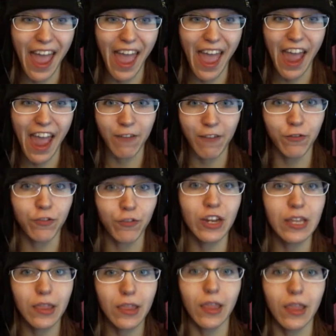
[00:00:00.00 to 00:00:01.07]

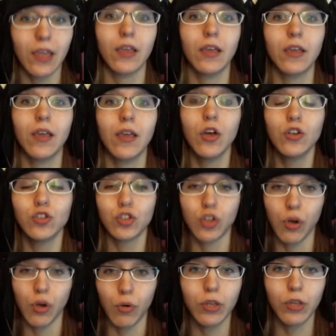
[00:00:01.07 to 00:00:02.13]
everything,
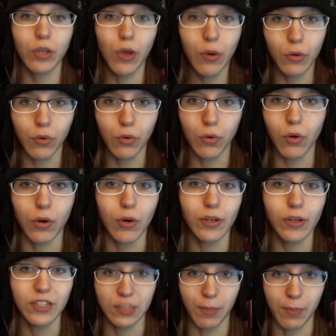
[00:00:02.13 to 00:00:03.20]
Tokyo Ghoul
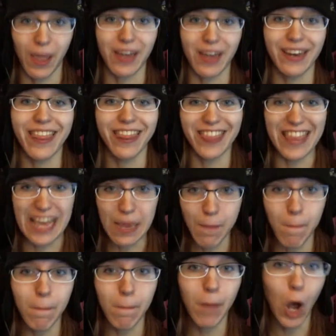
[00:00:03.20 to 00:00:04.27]
spent the
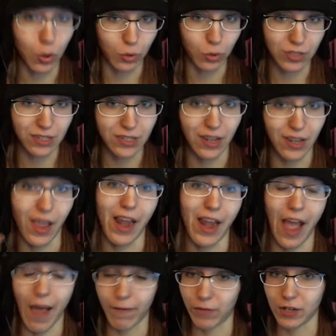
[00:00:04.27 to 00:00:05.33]
most in
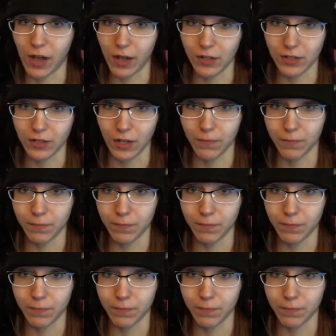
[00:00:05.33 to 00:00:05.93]
advertising.